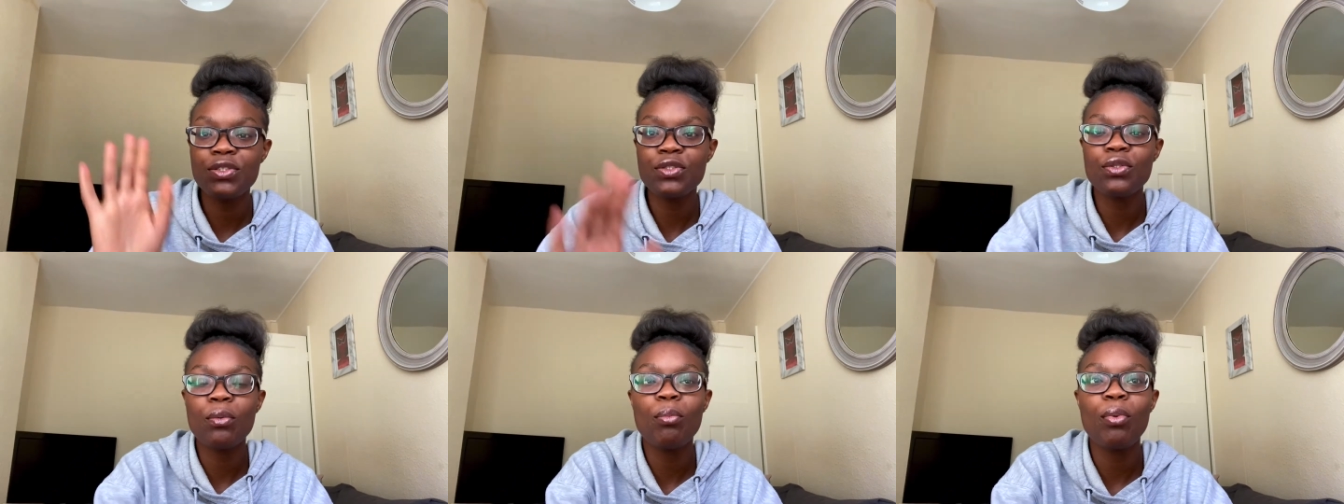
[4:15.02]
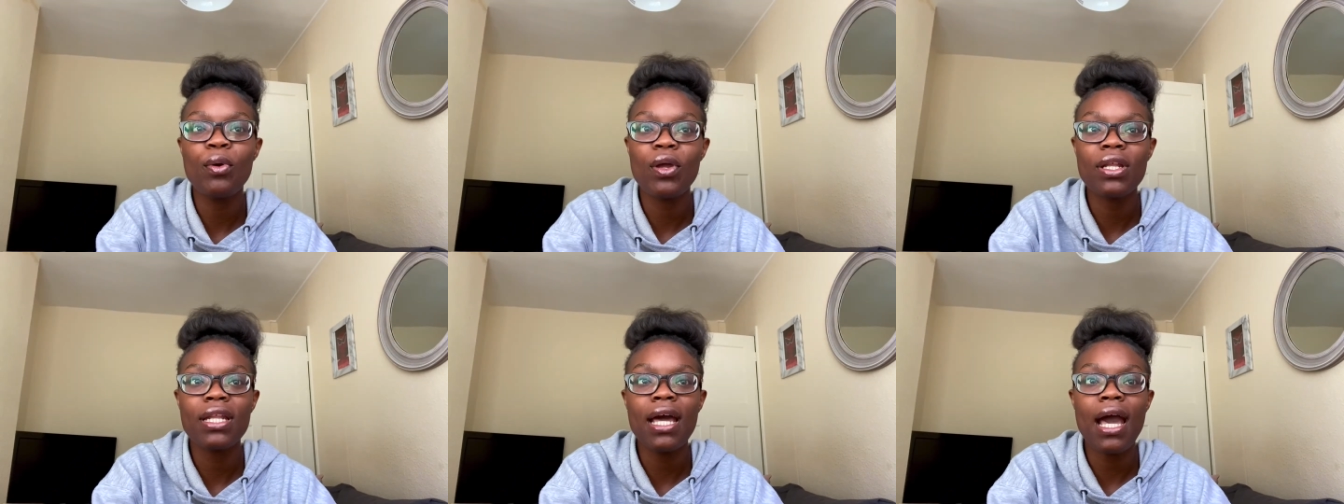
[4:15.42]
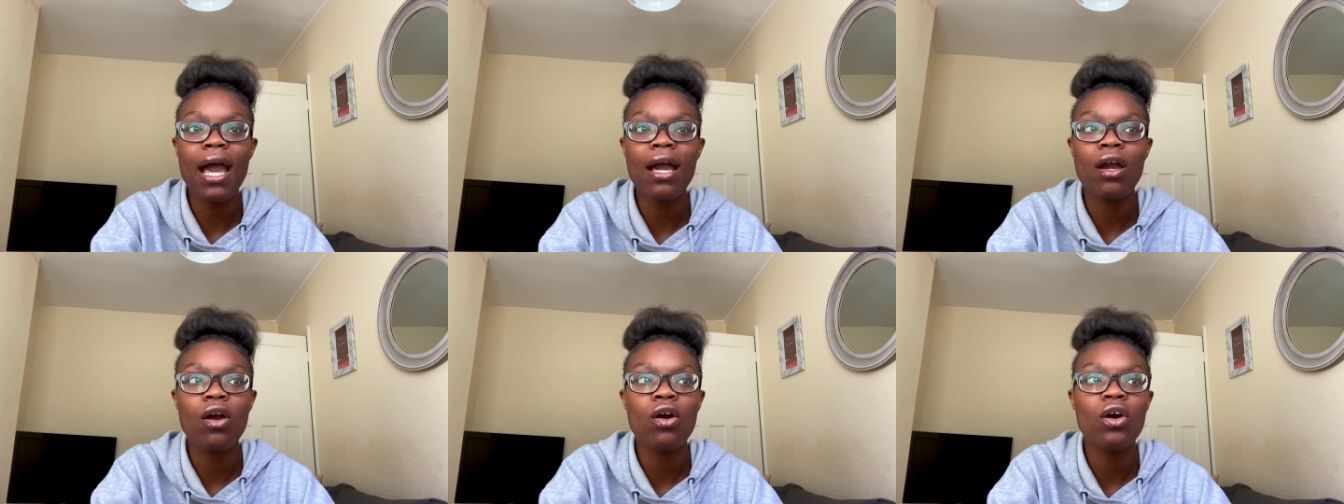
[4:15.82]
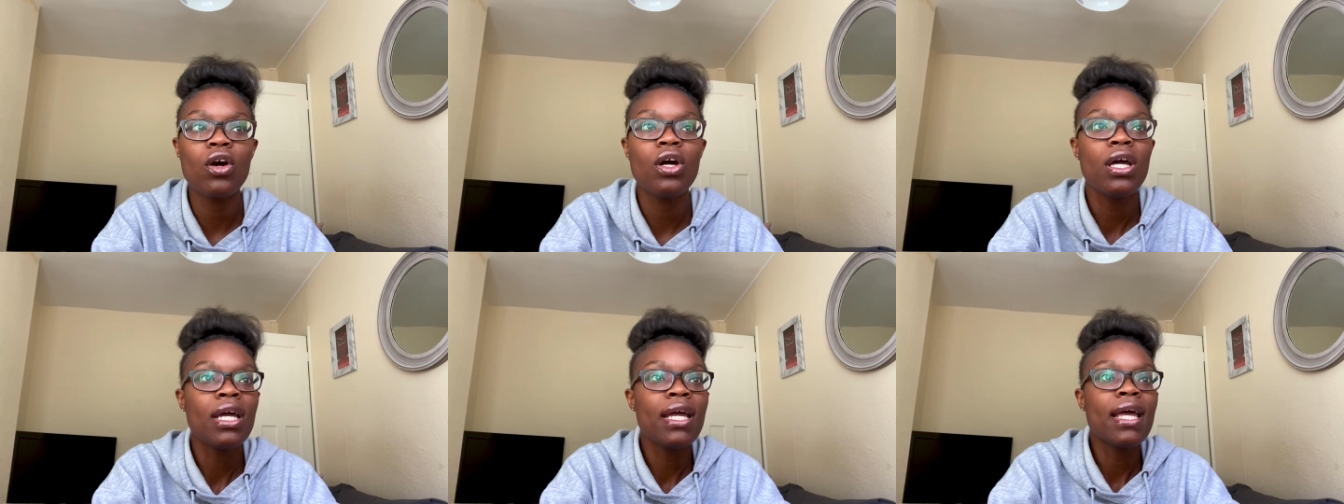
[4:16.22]
to the point that I got
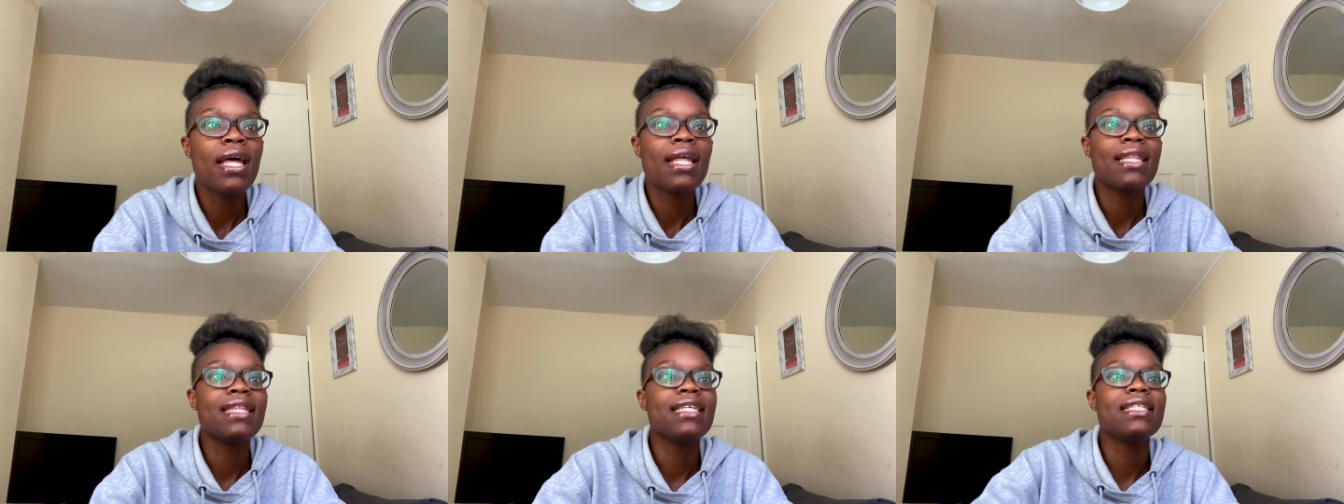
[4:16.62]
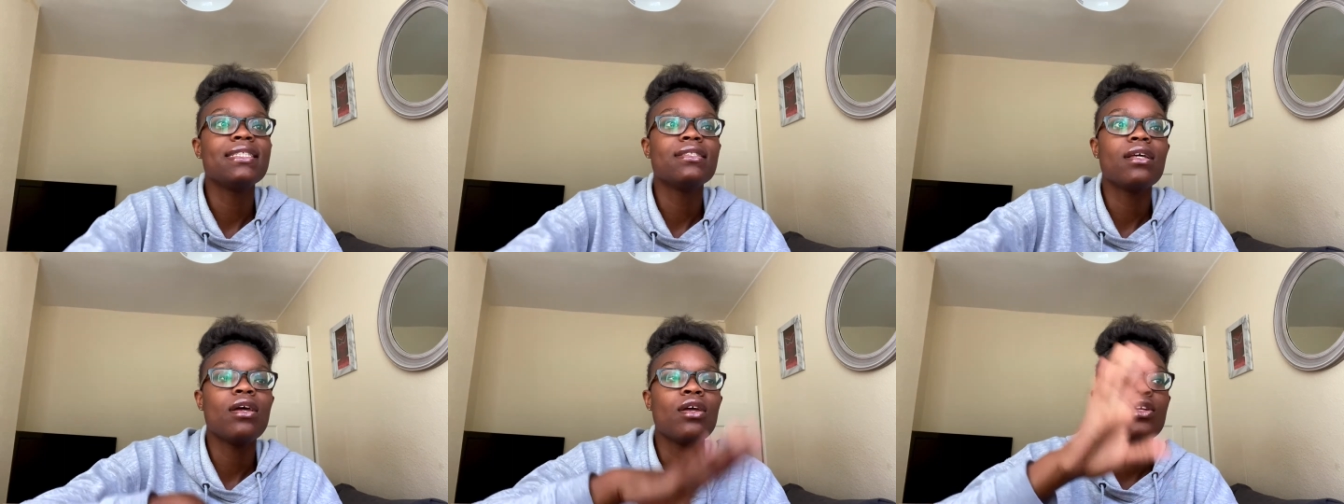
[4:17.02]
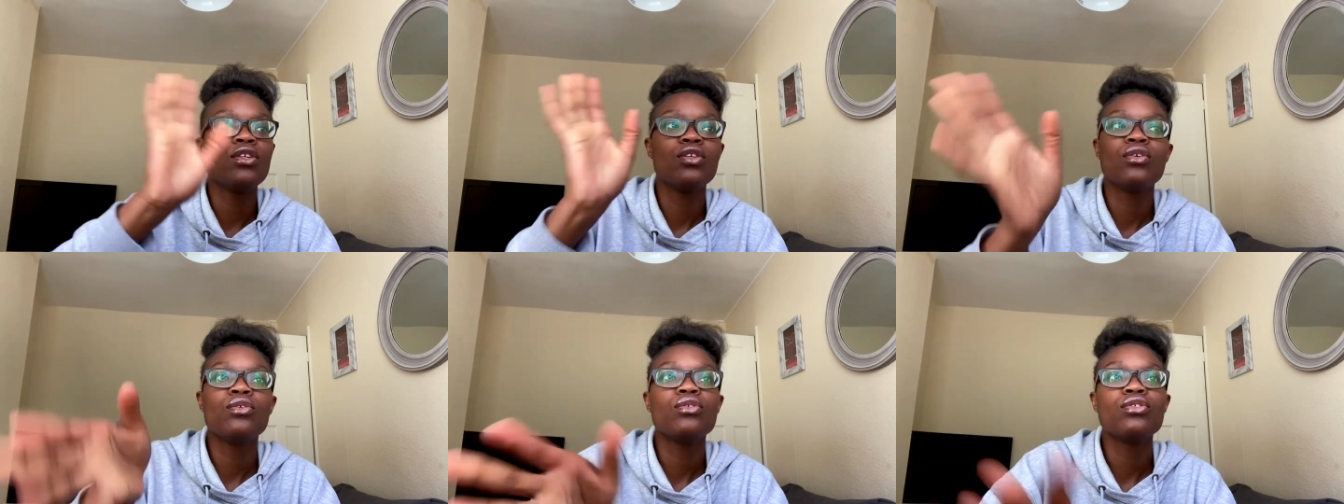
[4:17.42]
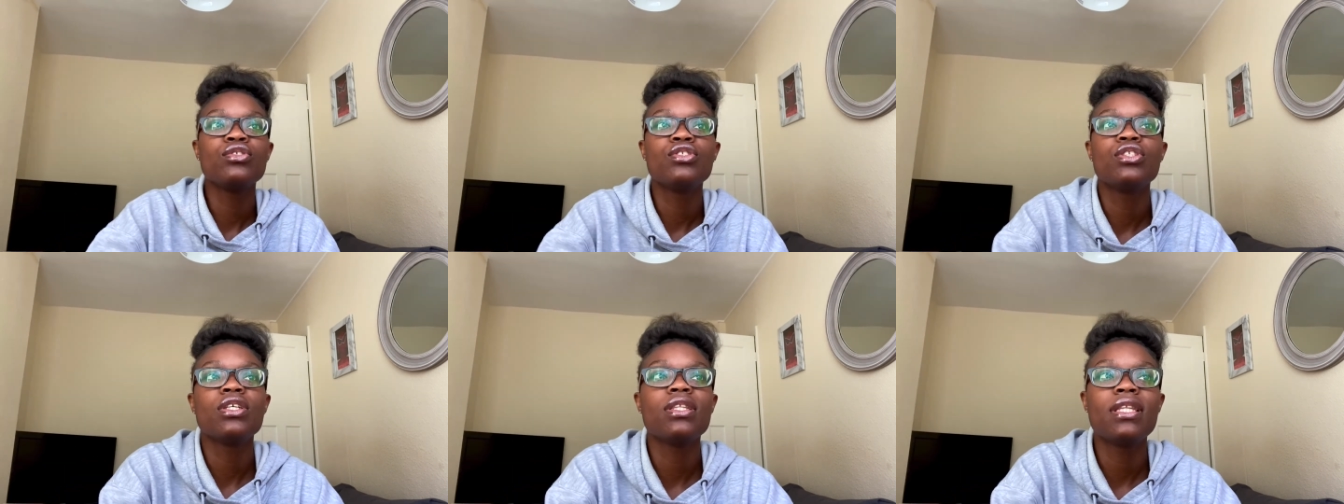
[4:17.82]
this
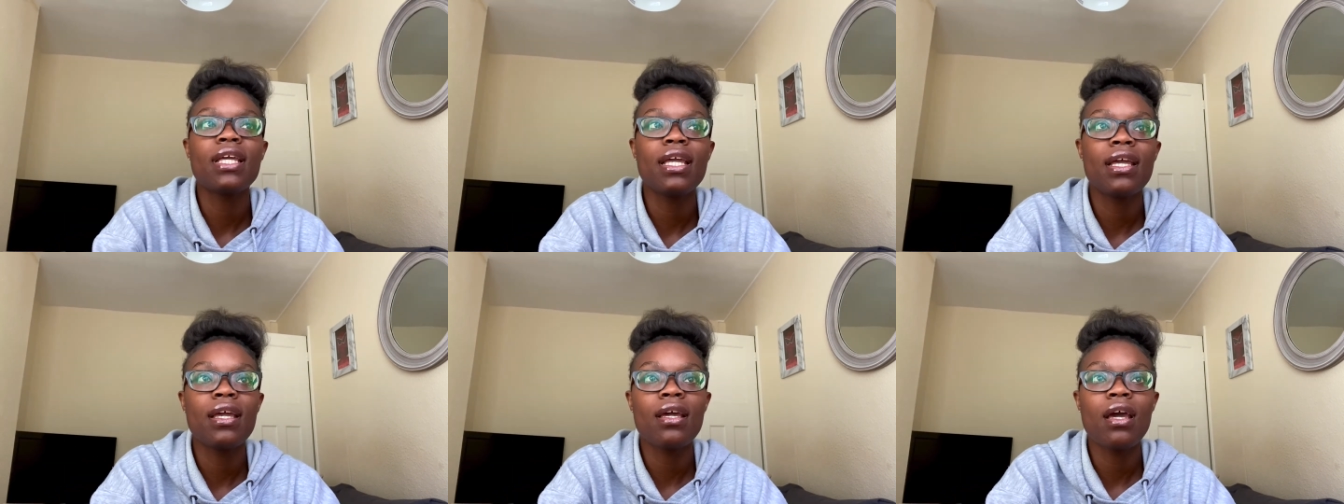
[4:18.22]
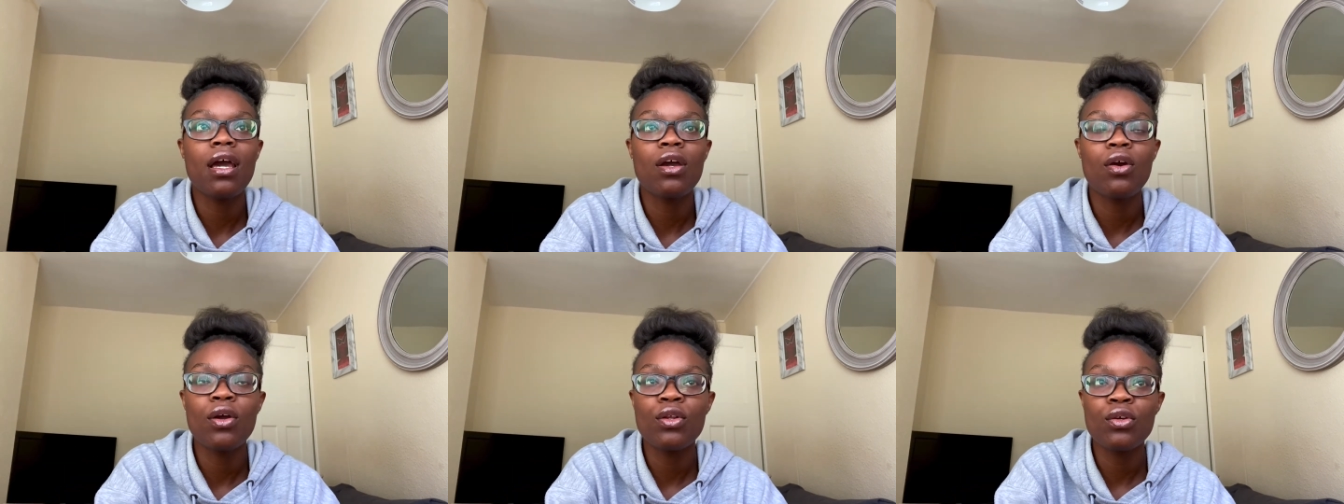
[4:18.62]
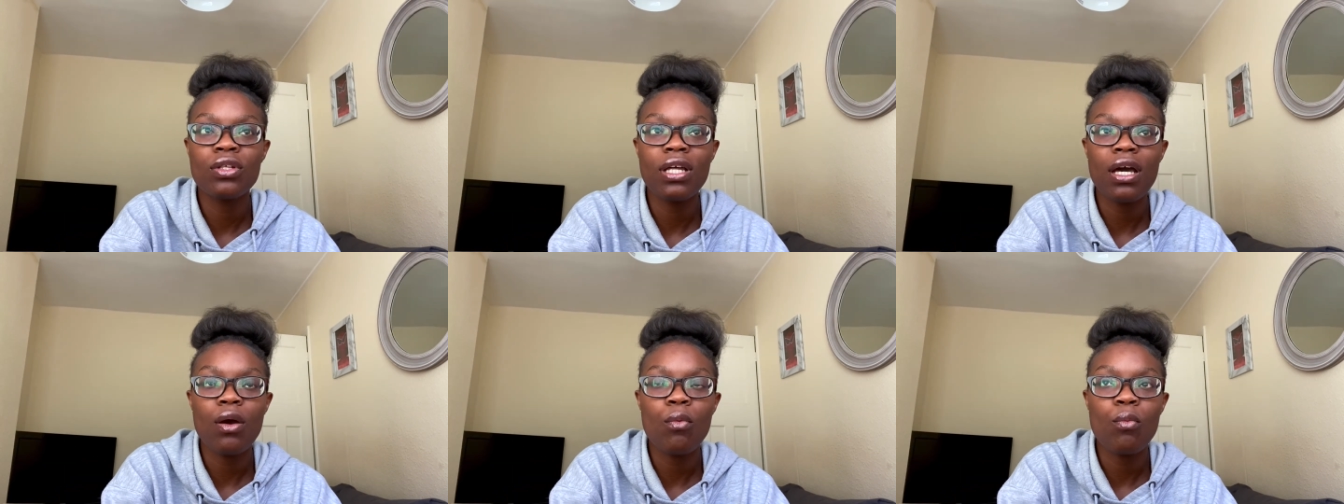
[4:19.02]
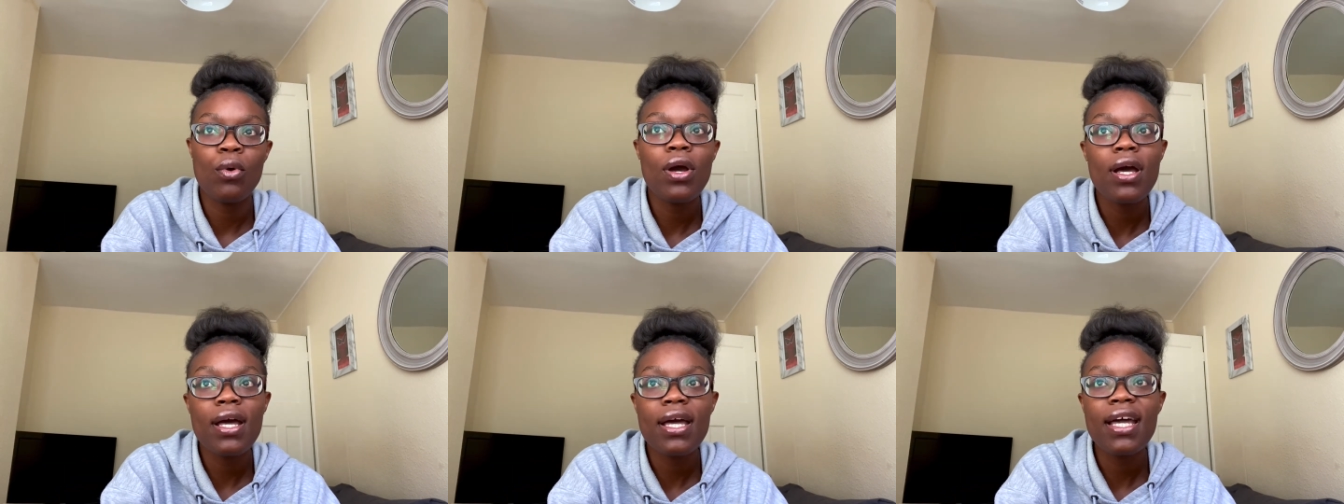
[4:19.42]
huge thing going on at
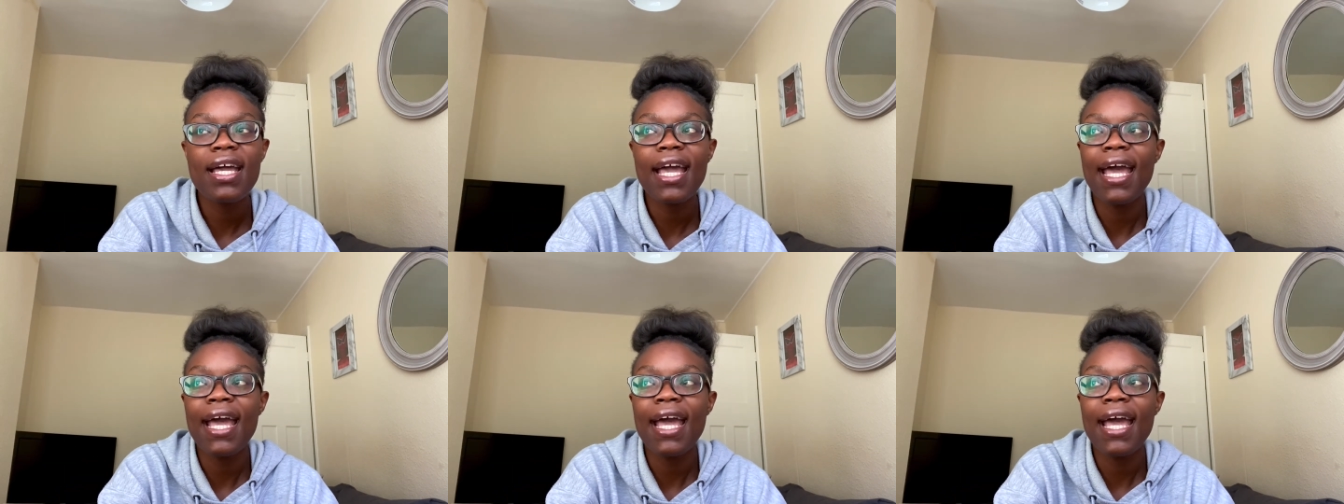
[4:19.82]
work,